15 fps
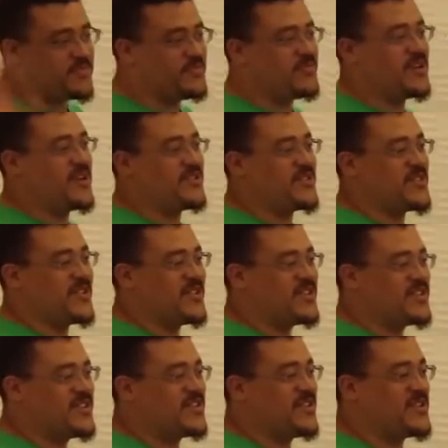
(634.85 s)
whenever their
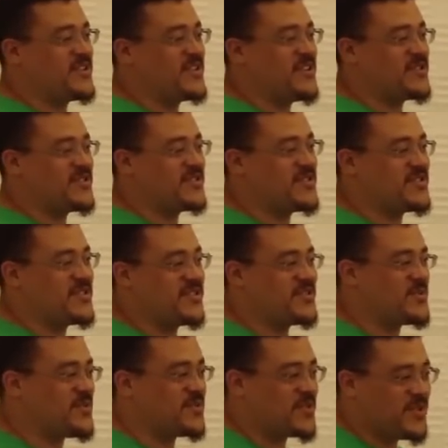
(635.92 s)
Nintendo cartridges
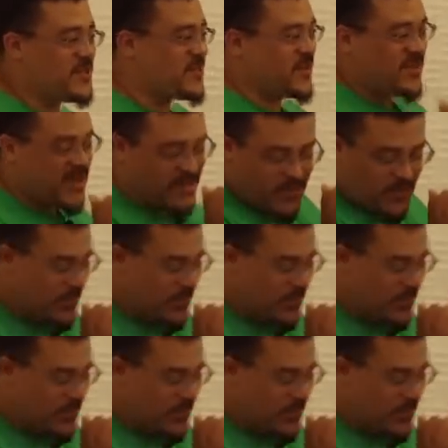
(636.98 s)
don't work right.